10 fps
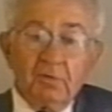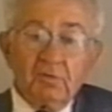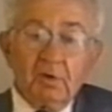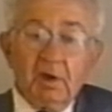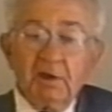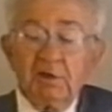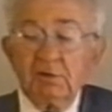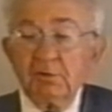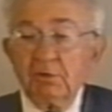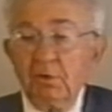So I
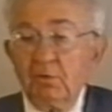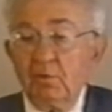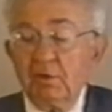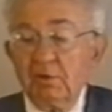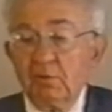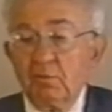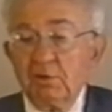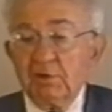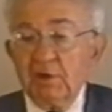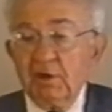didn't know whether
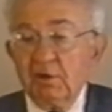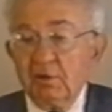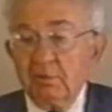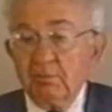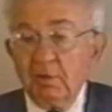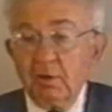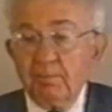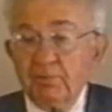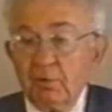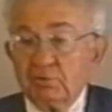one dared
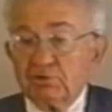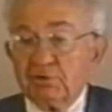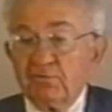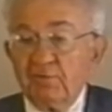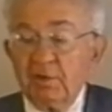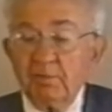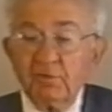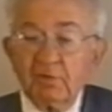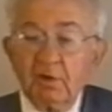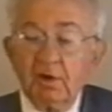approach the
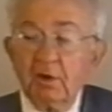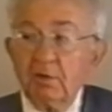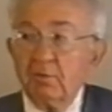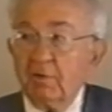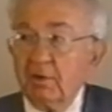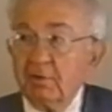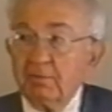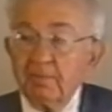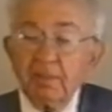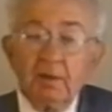famous Karl Llewellyn,
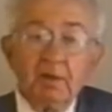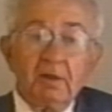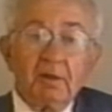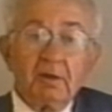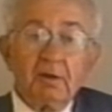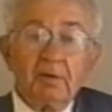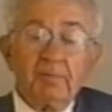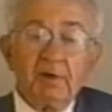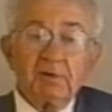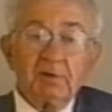uh,
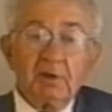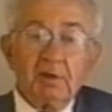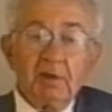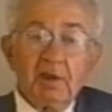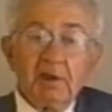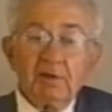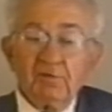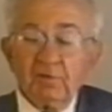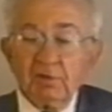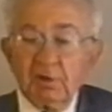but
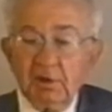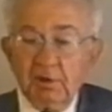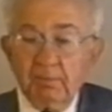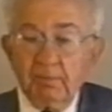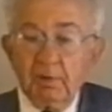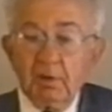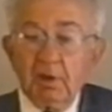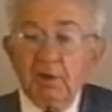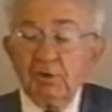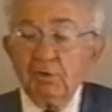Allison Dunham,
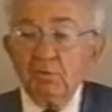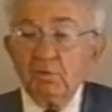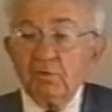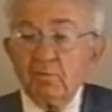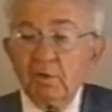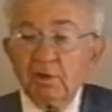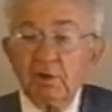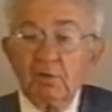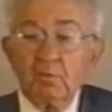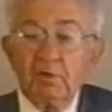I knew, was
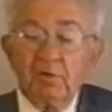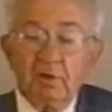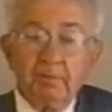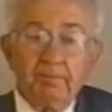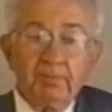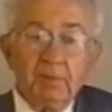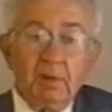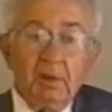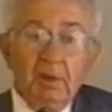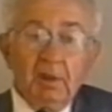working with him,
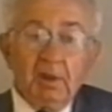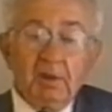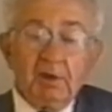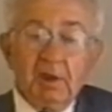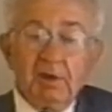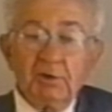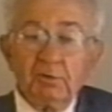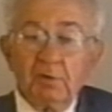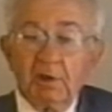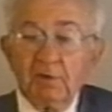and I
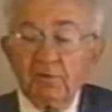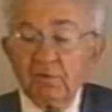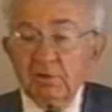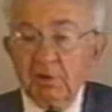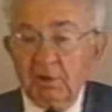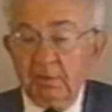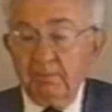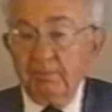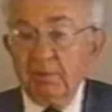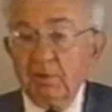knew Allison
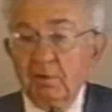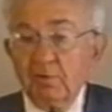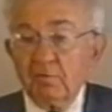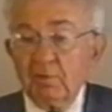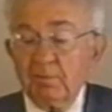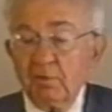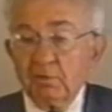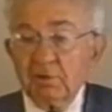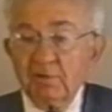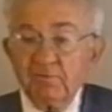Dunham because we both
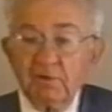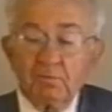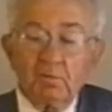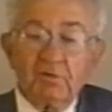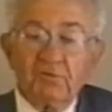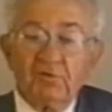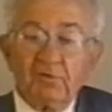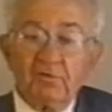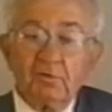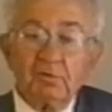lived in
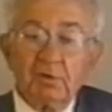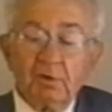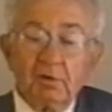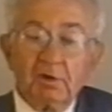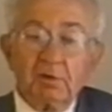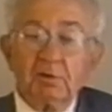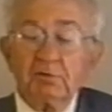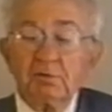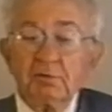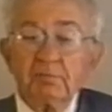Westchester, New York, and uh,